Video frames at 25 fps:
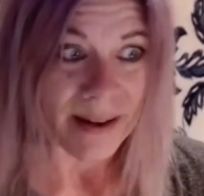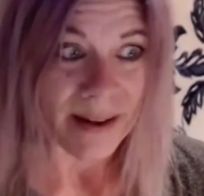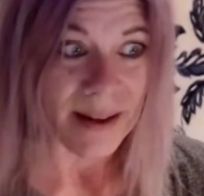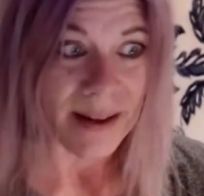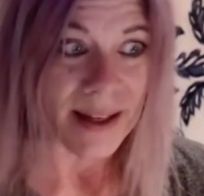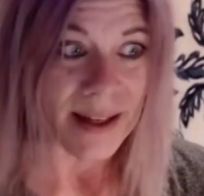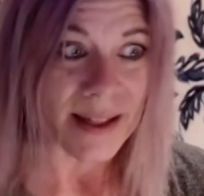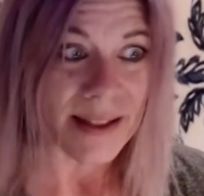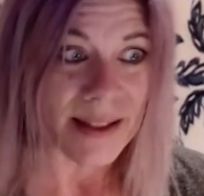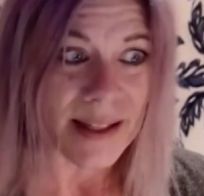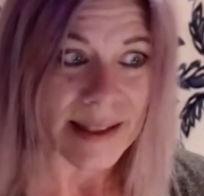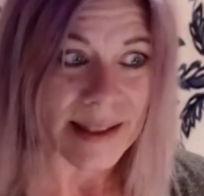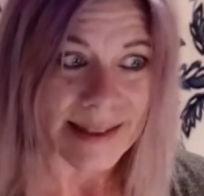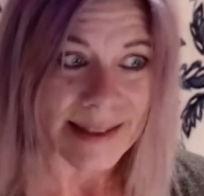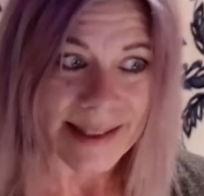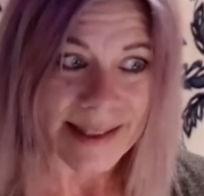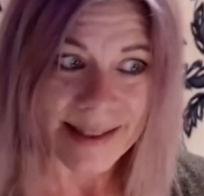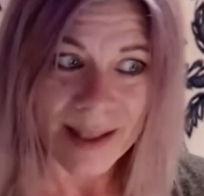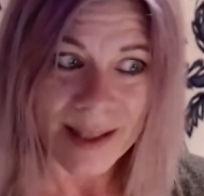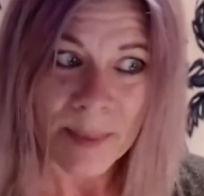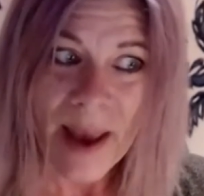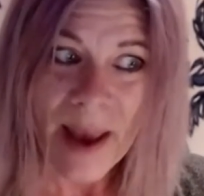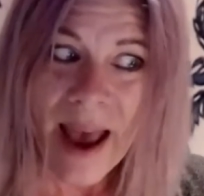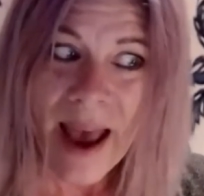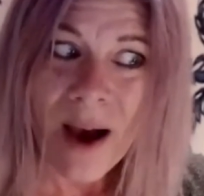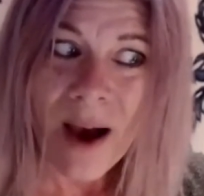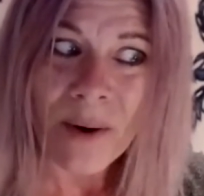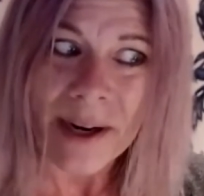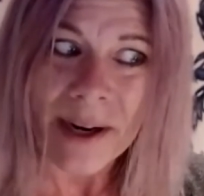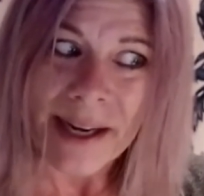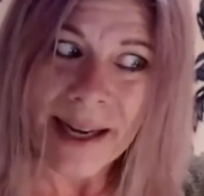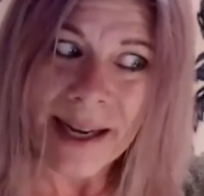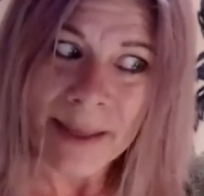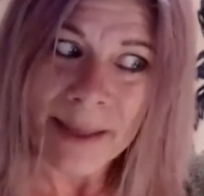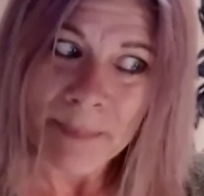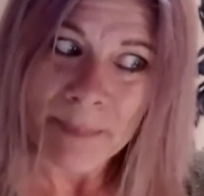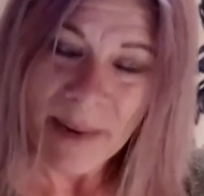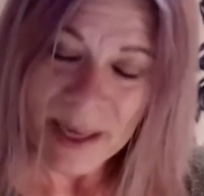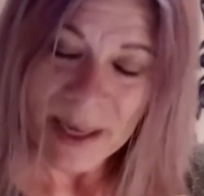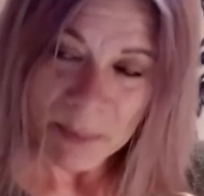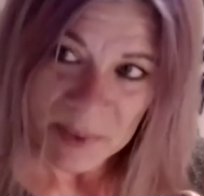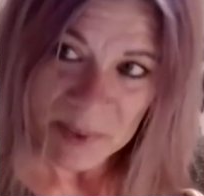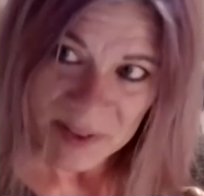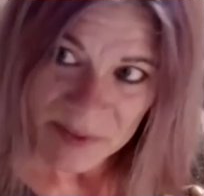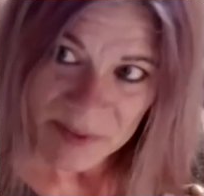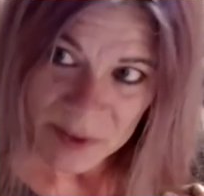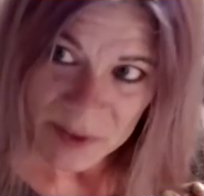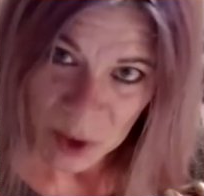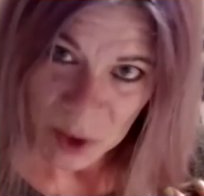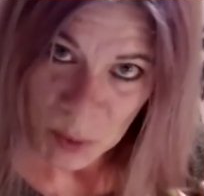it somehow it made
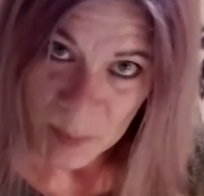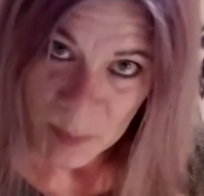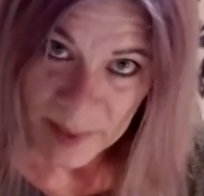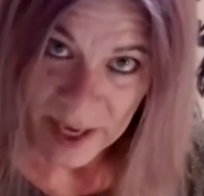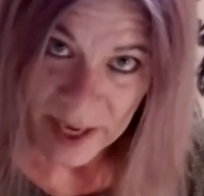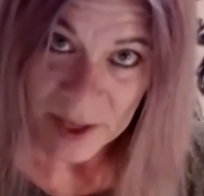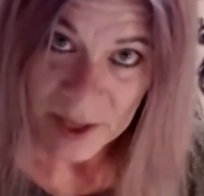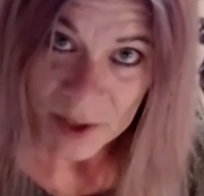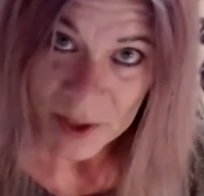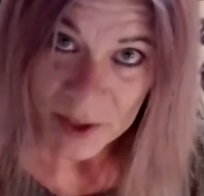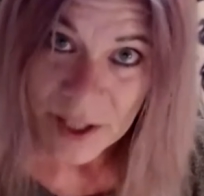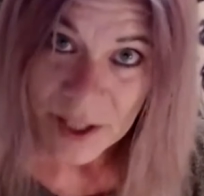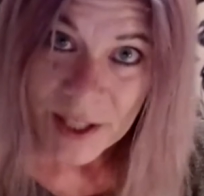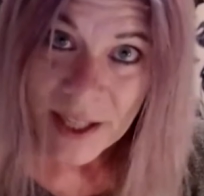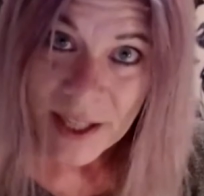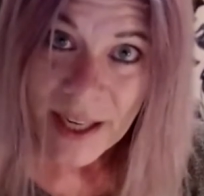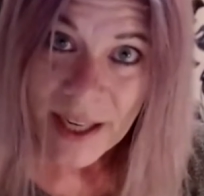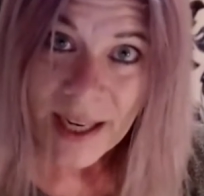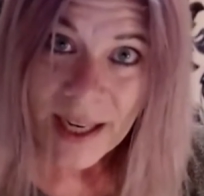me feel better.